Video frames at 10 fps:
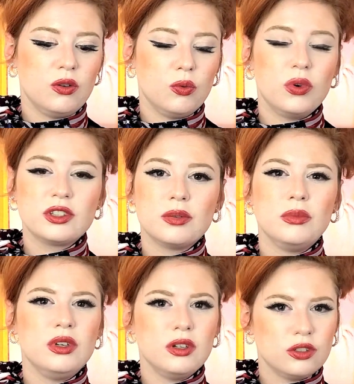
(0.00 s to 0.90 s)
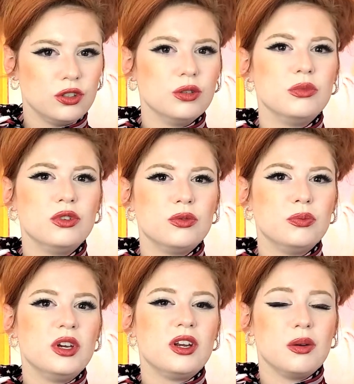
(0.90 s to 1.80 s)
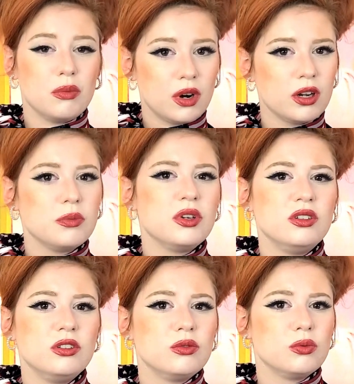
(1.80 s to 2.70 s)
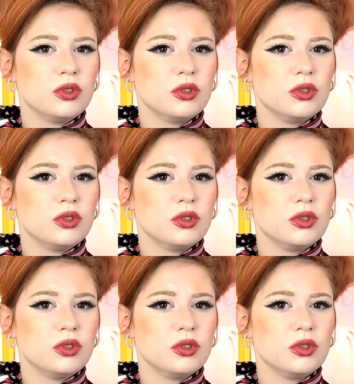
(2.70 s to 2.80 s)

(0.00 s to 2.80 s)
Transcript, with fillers: what the Me Too movement, in my opinion,